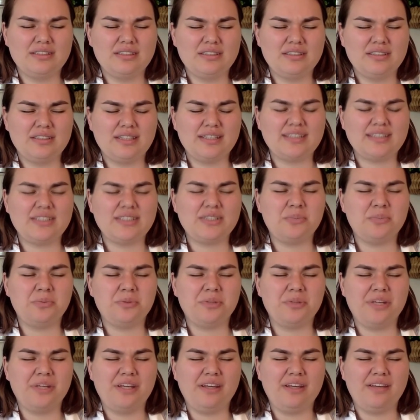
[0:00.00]
As you
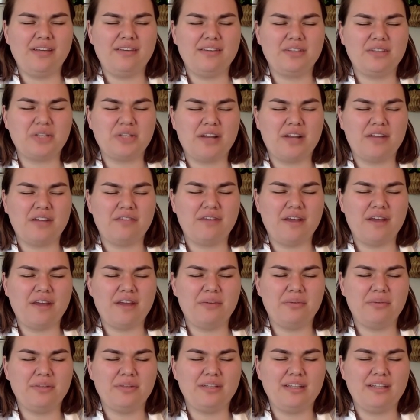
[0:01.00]
breathe, try to
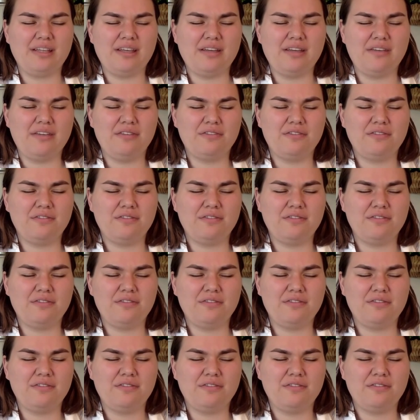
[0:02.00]
find relief.